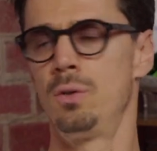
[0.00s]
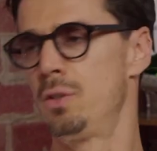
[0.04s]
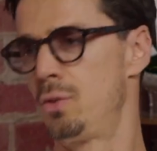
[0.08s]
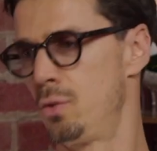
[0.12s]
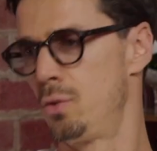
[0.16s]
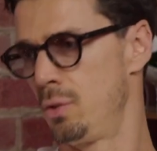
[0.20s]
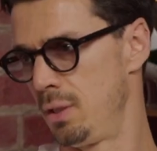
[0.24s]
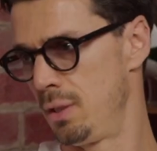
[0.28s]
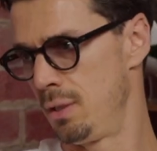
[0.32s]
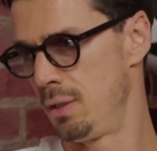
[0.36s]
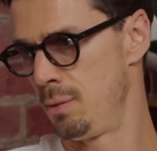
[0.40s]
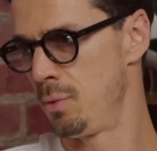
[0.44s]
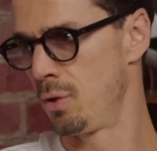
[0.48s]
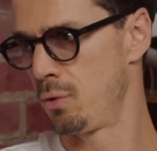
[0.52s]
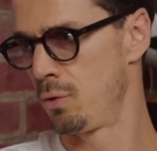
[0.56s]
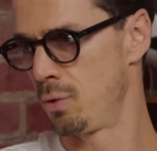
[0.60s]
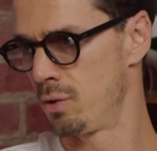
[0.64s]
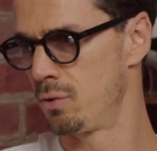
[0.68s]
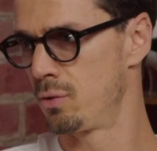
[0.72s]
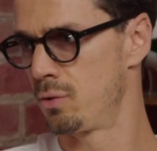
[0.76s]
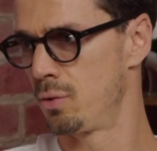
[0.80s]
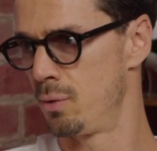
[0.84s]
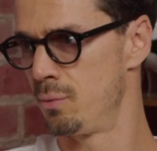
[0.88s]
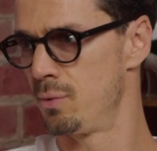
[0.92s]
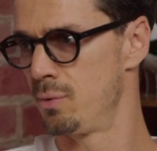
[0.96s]
to the
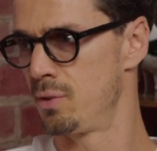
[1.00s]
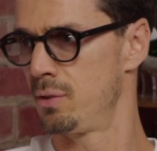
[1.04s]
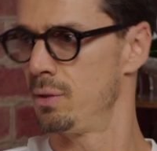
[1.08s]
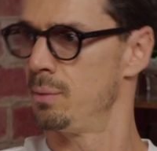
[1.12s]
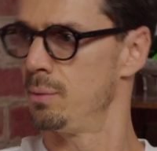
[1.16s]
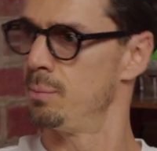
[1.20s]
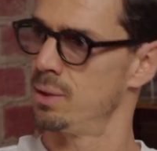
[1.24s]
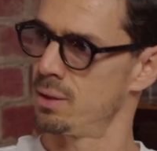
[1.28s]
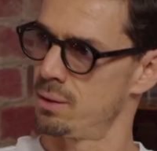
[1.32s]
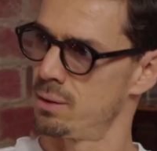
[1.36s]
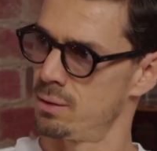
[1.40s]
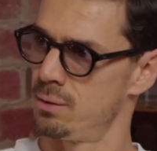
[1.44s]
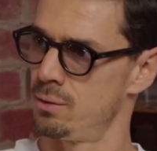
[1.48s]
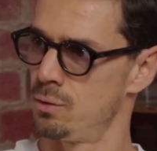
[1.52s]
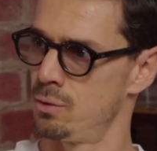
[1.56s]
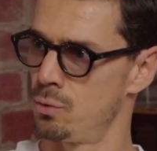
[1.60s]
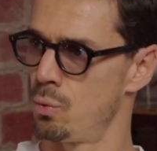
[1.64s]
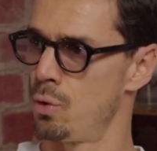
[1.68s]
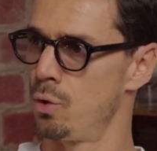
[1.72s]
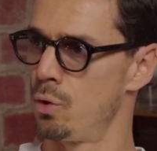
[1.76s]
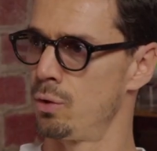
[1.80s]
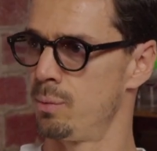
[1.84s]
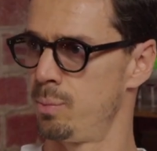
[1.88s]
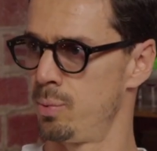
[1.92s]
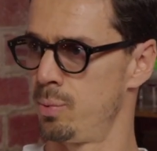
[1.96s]
immigrants, obviously, but to
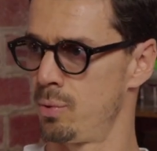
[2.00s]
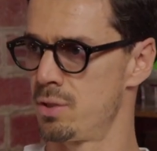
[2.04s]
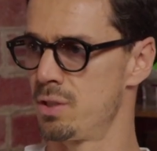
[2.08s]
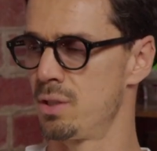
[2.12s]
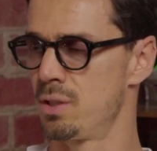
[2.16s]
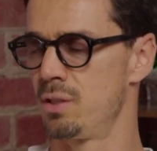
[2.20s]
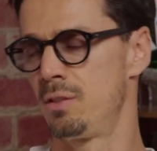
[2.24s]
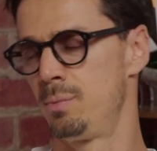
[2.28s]
all the Portuguese